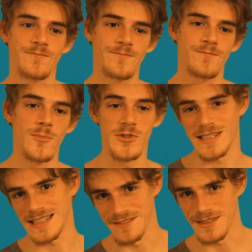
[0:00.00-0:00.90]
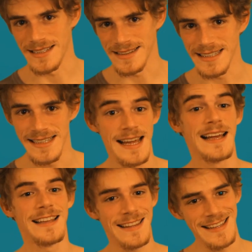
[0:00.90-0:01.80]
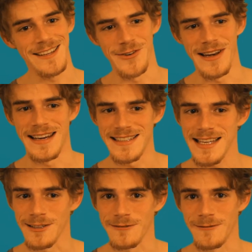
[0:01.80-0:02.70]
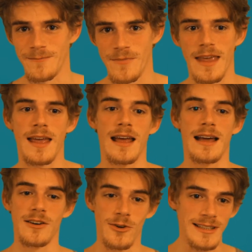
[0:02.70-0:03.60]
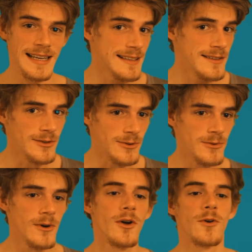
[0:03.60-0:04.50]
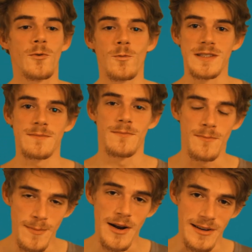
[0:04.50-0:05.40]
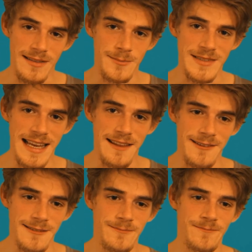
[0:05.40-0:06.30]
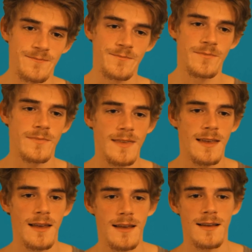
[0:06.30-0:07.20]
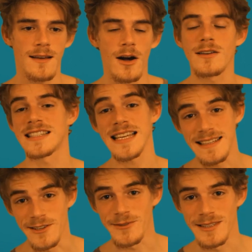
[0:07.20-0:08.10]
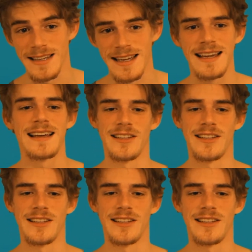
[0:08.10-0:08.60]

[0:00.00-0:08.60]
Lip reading: Most significantly, the internet itself. And all he had to do was marry them together. On a side note, he